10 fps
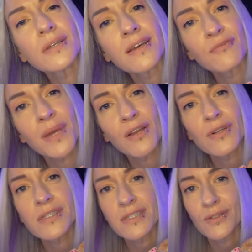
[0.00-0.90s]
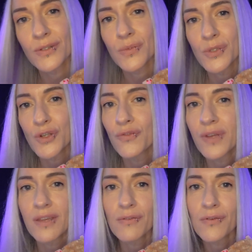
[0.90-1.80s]
of my crystals was your
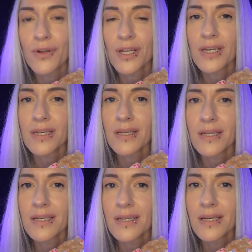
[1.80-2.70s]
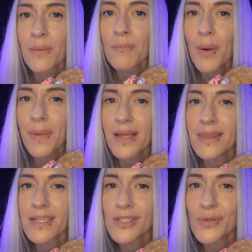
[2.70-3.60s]
favourite? Pop it in
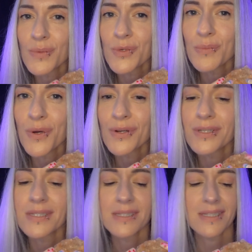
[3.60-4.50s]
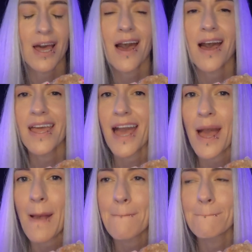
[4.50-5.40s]
the description box.
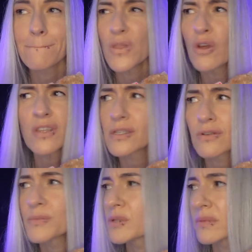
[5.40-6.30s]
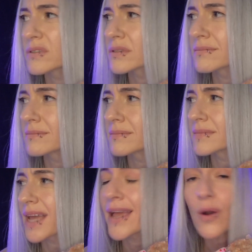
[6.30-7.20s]
Not the description box.
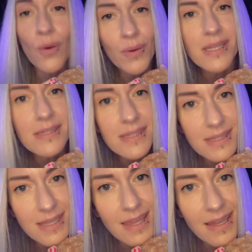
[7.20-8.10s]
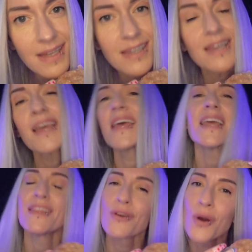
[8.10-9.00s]
I always say that
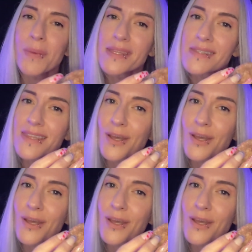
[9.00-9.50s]
in the comments,